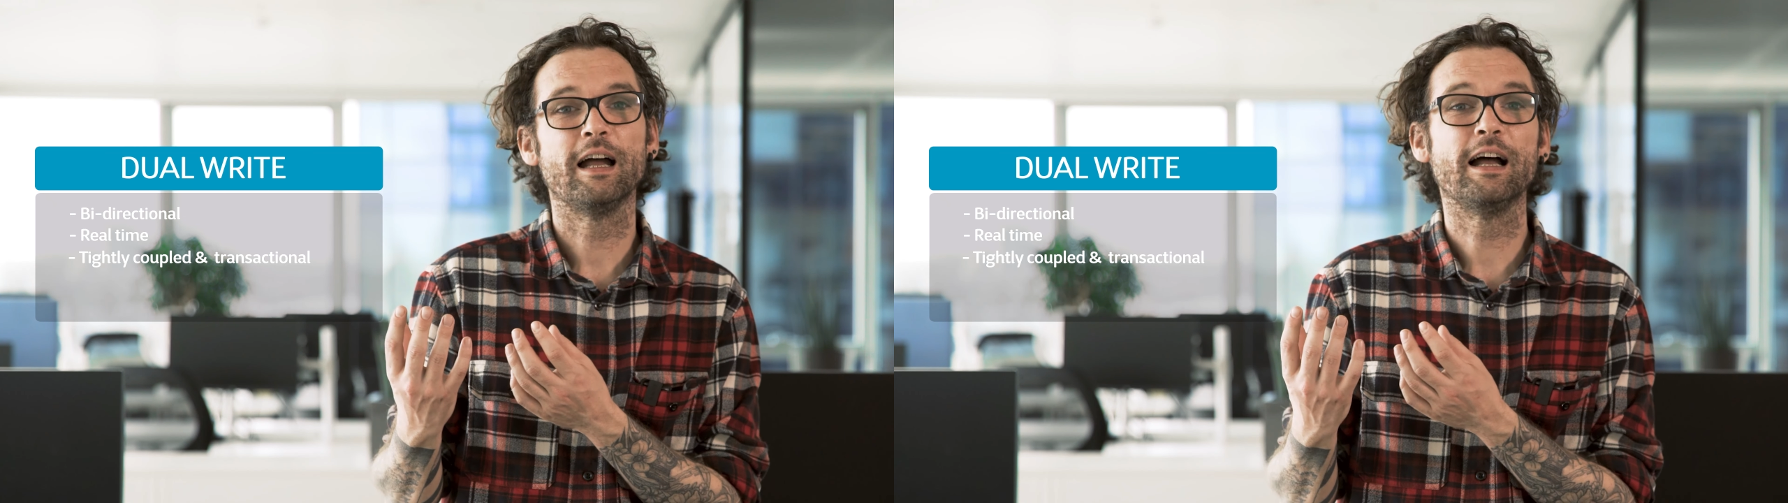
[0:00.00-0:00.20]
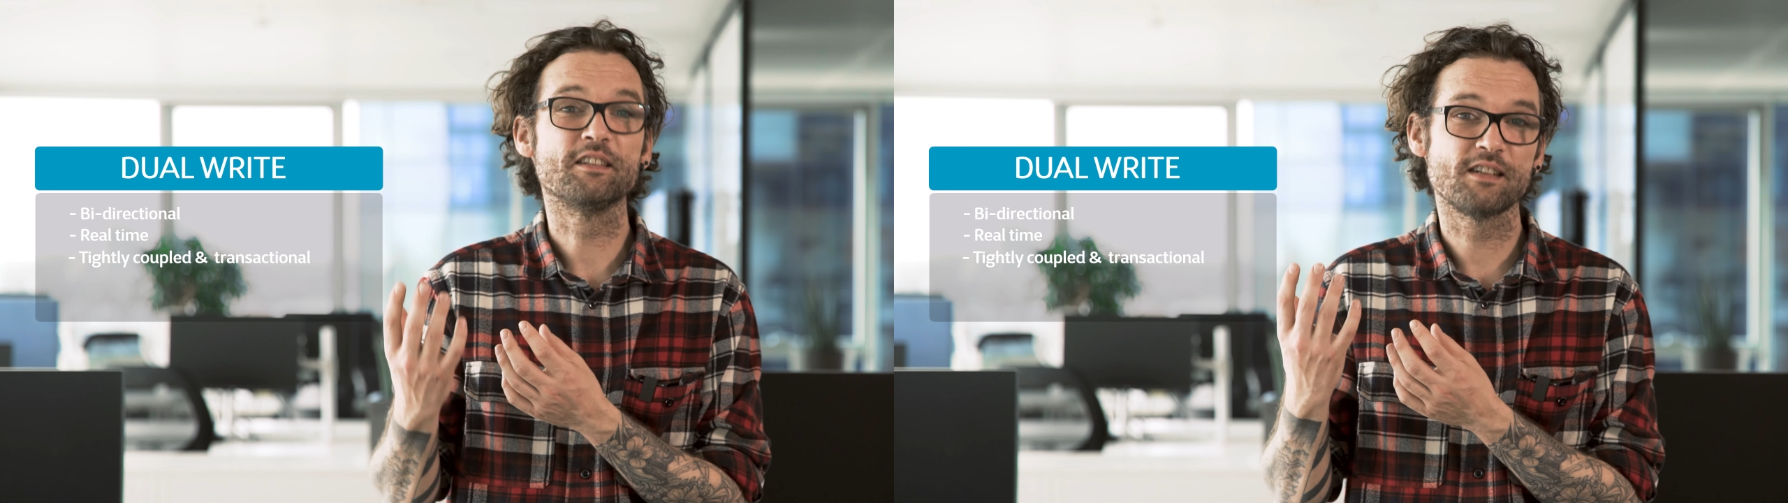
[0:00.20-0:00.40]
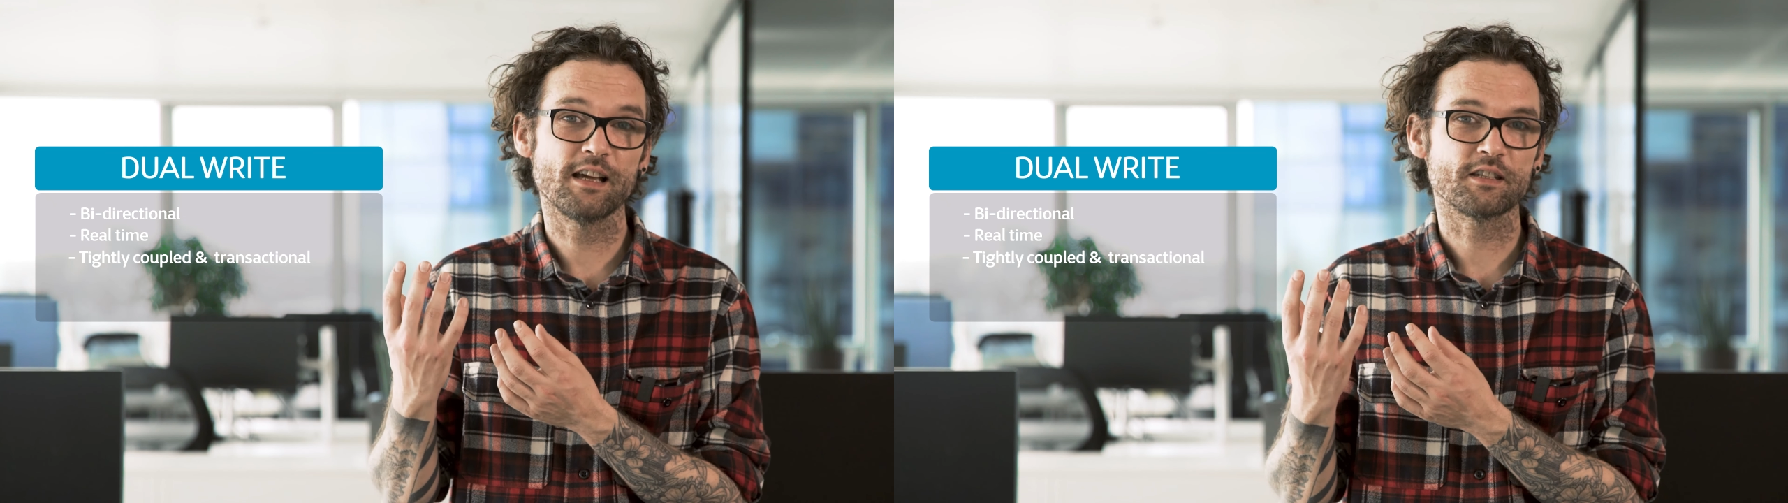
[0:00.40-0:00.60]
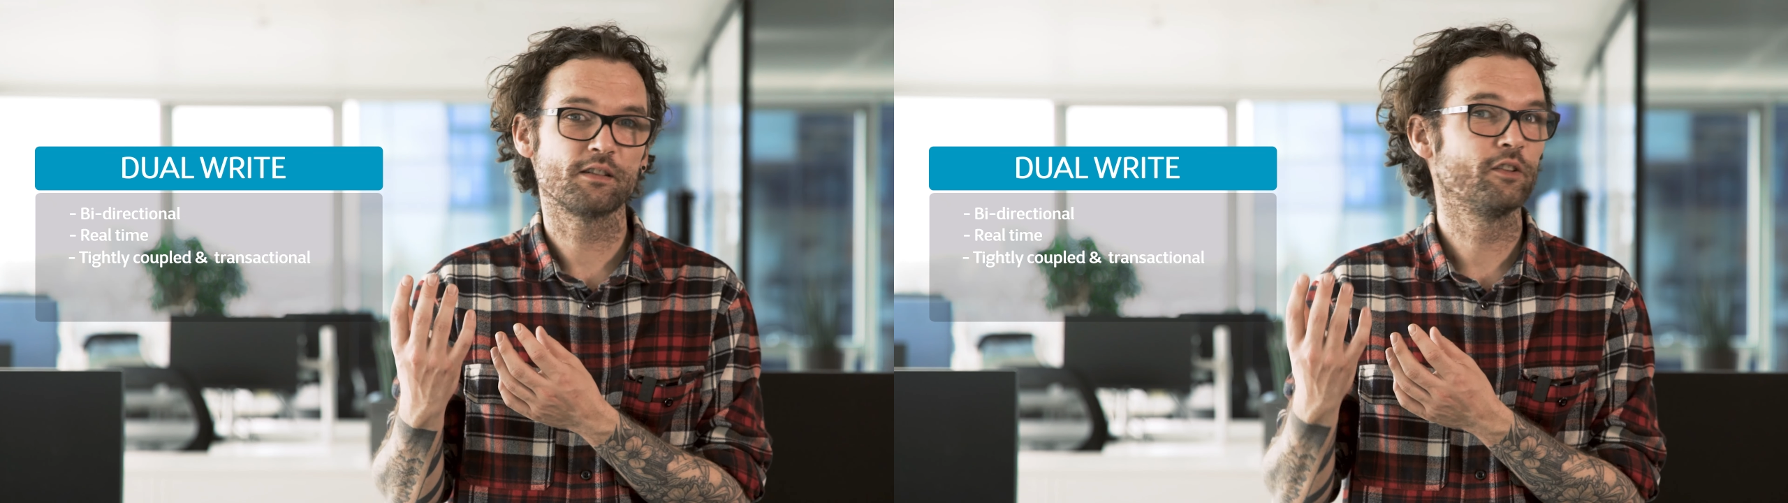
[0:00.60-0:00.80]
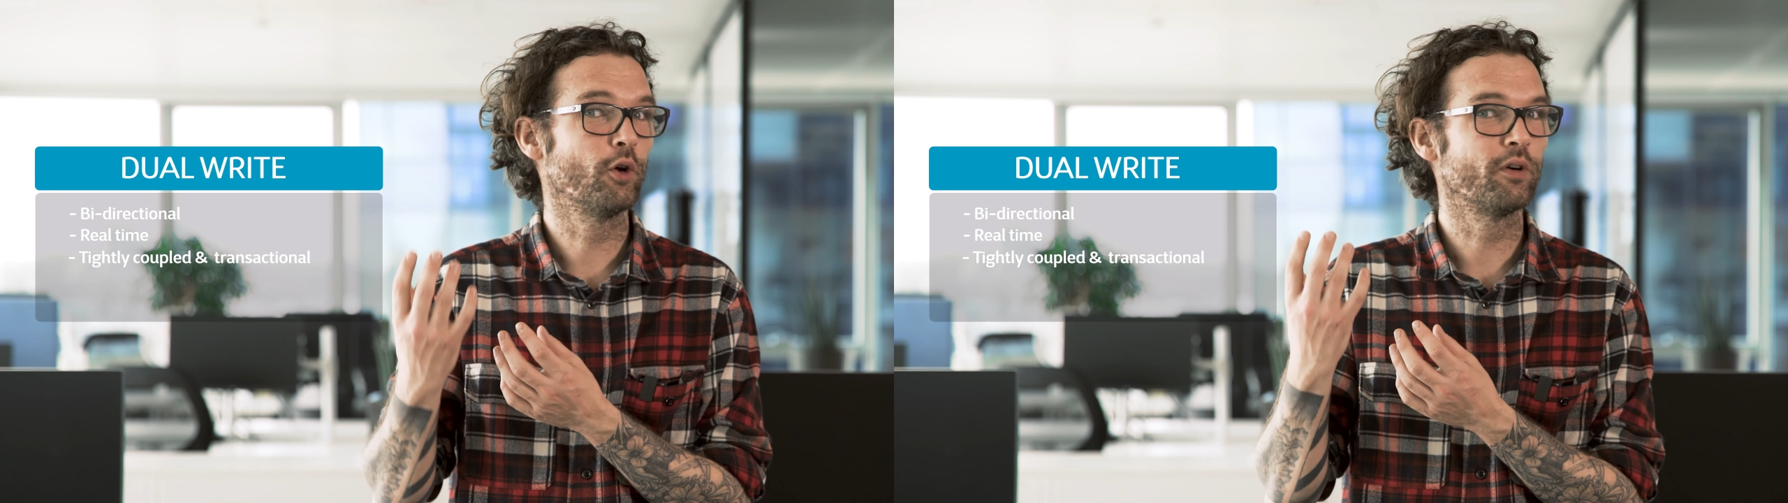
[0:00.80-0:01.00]
and
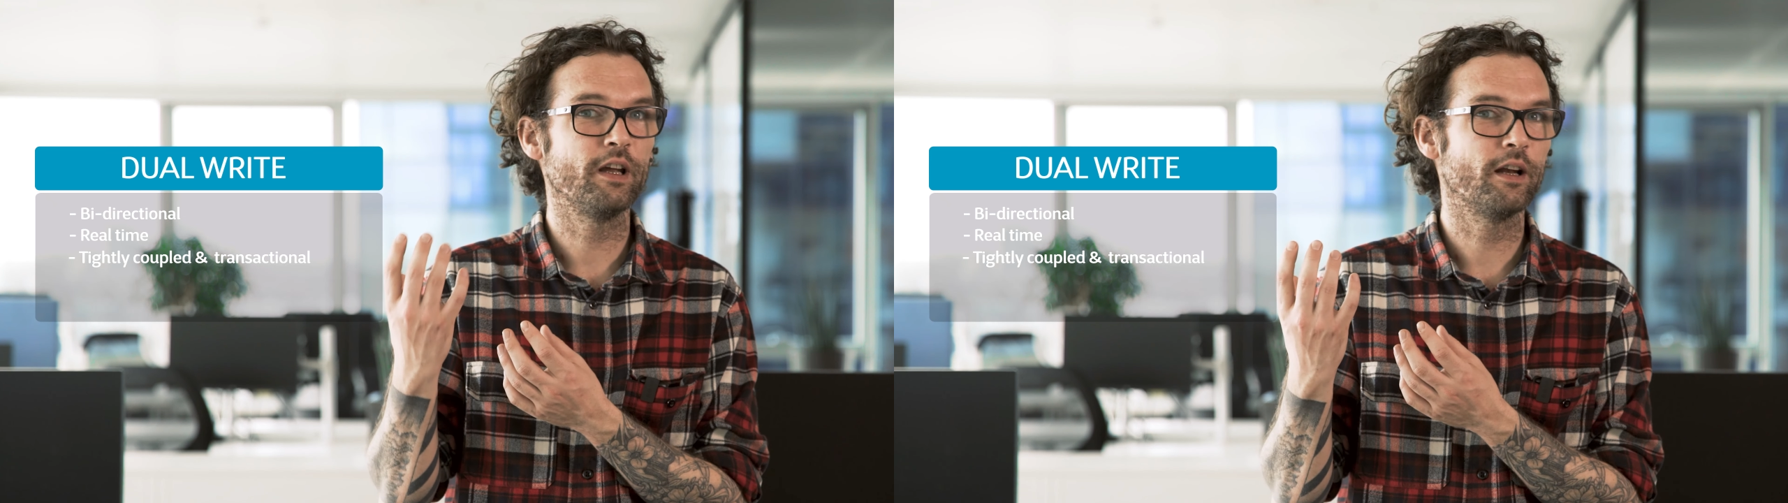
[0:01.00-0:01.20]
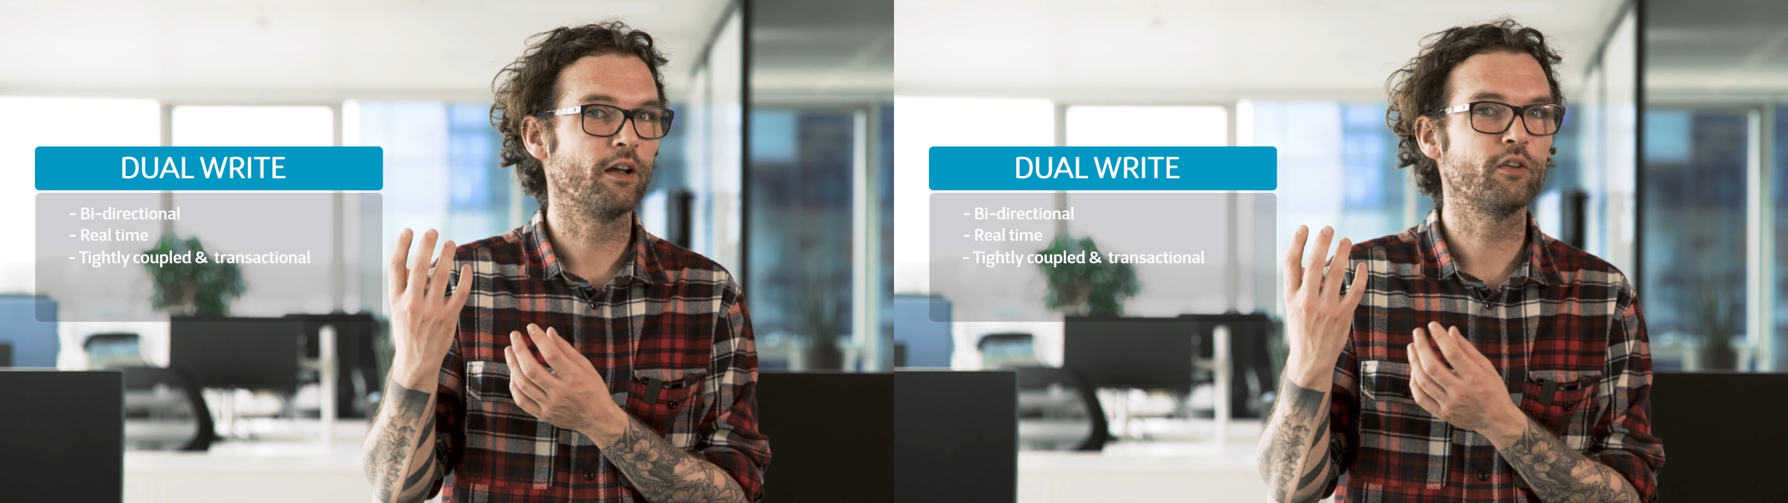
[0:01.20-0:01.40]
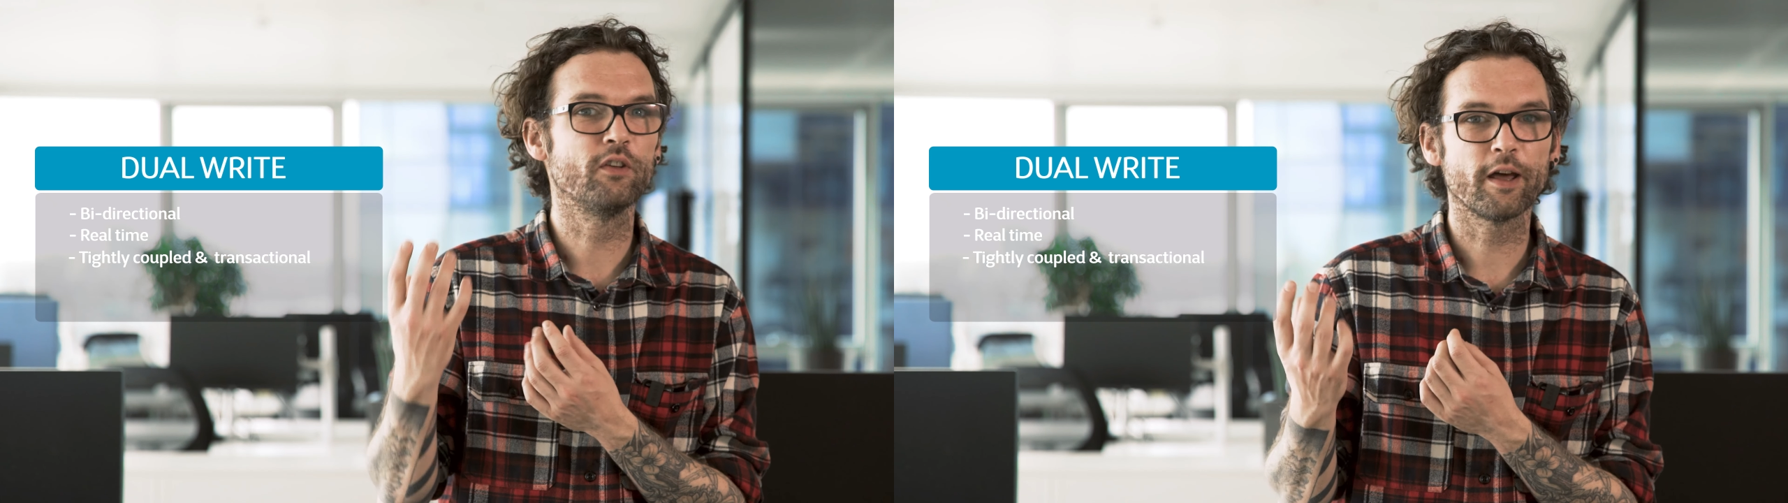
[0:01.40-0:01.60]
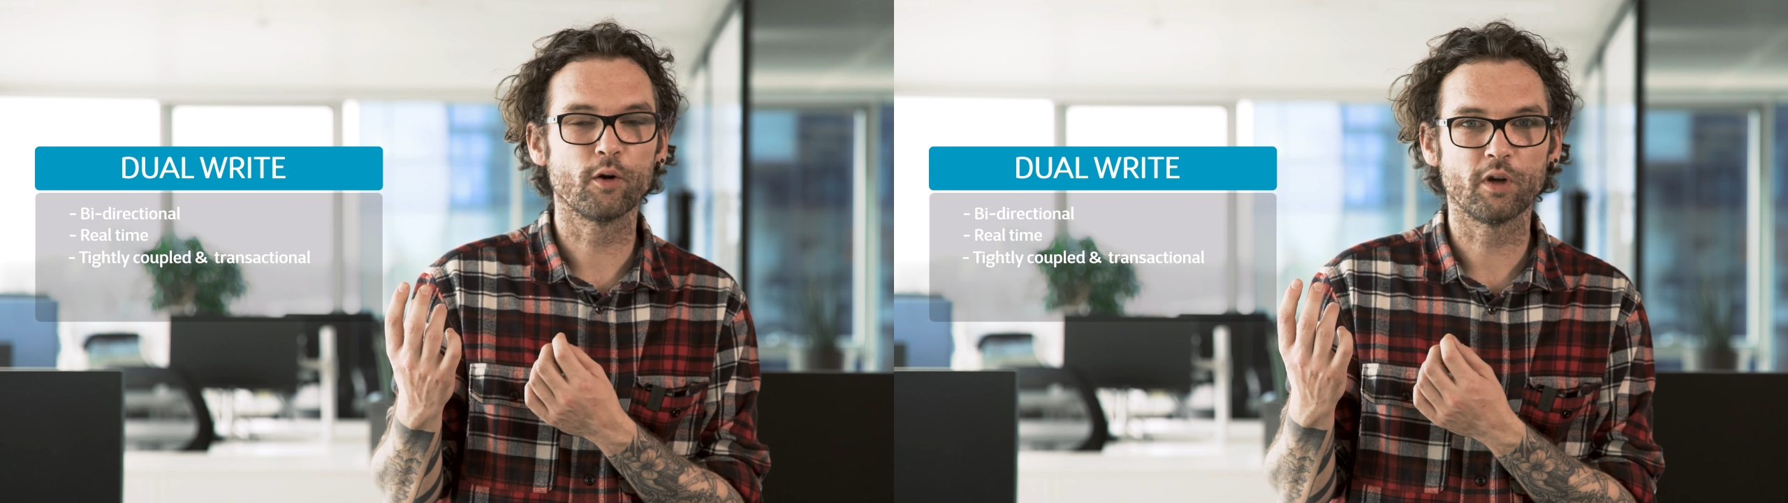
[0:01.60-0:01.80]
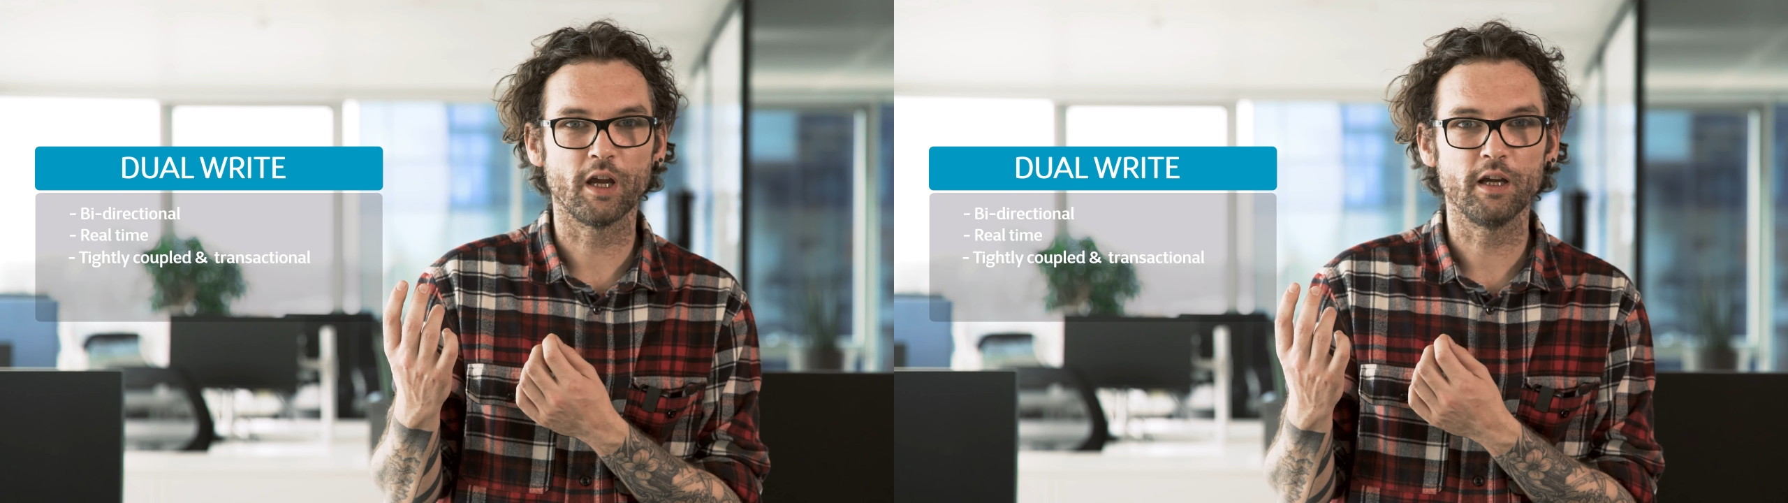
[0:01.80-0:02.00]
says your data is not
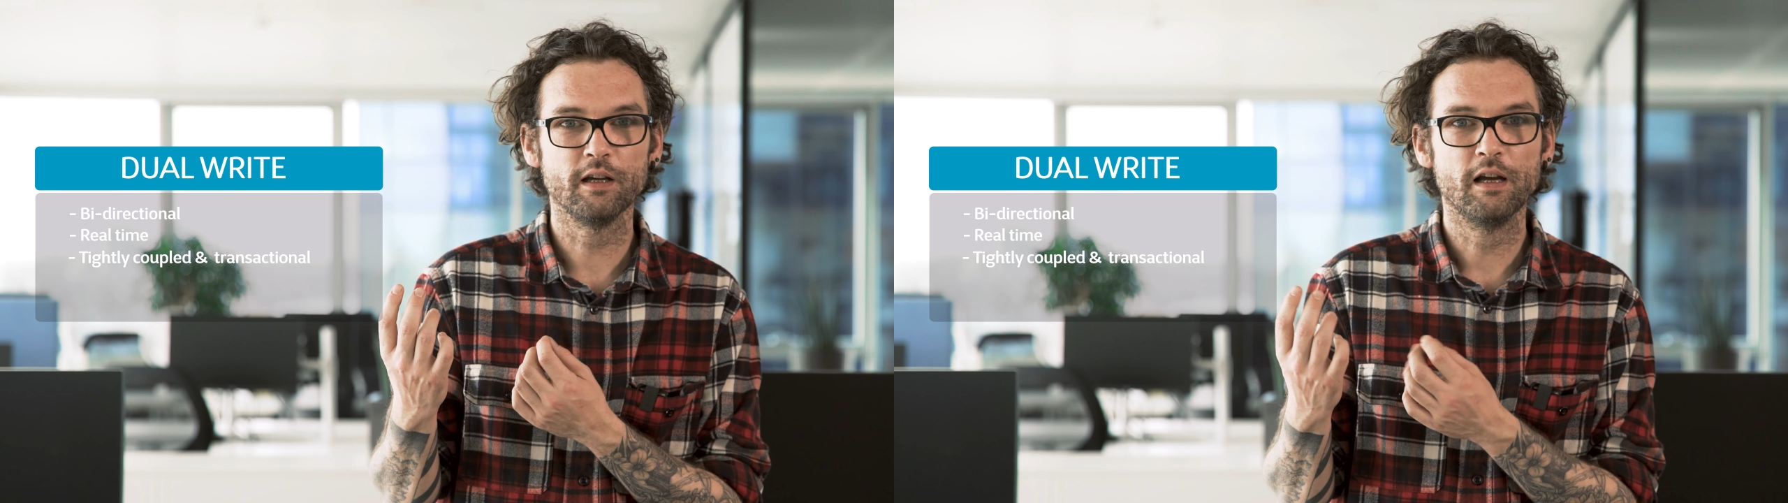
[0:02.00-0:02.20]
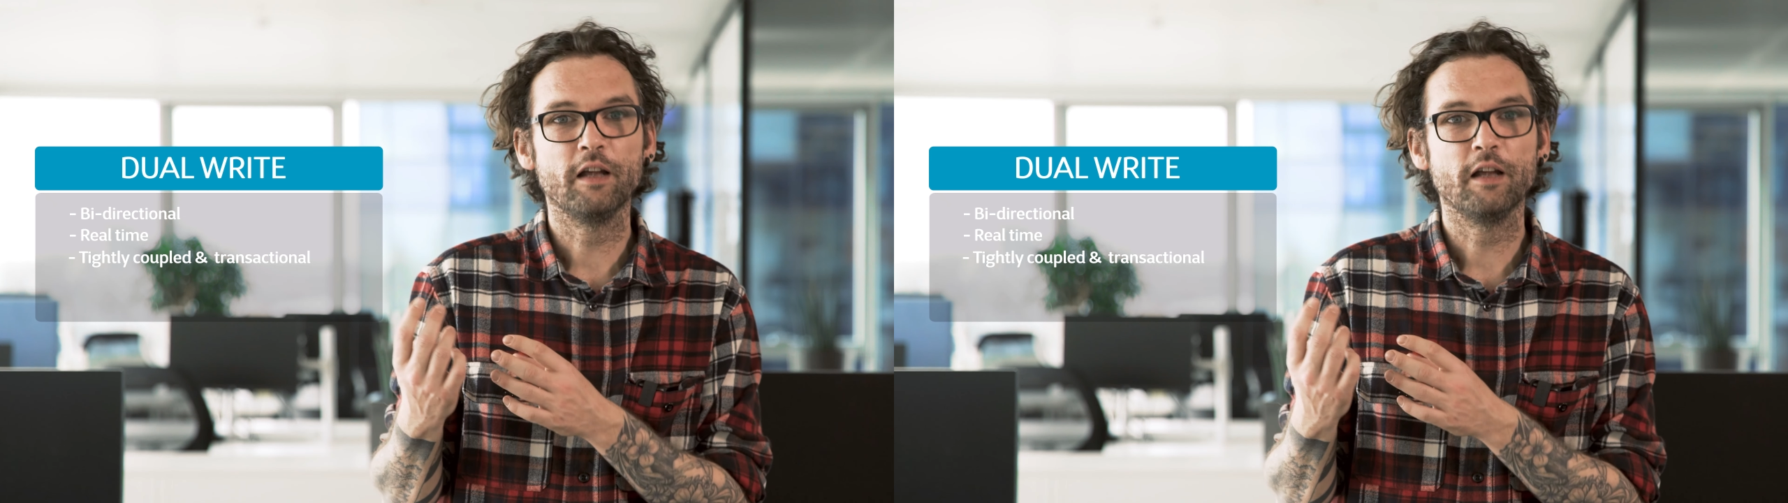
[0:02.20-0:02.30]
okay,